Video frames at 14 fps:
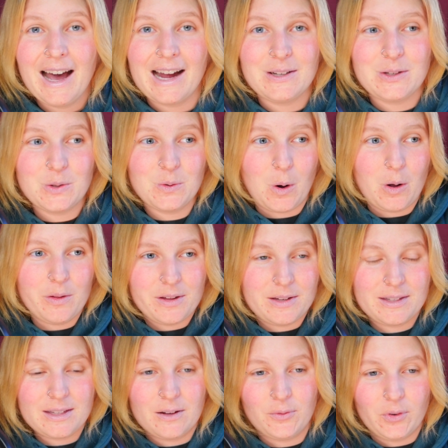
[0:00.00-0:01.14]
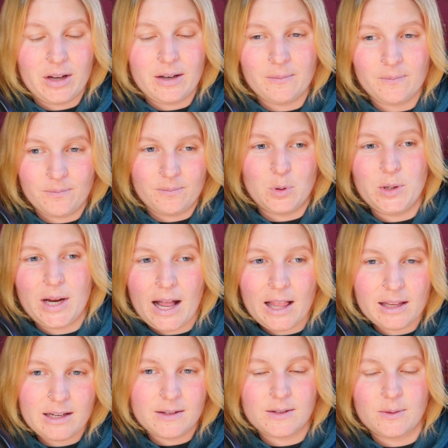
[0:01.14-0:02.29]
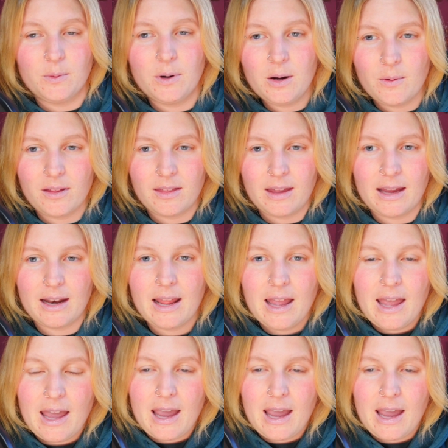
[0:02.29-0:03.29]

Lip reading: I do all these different modalities to work with it.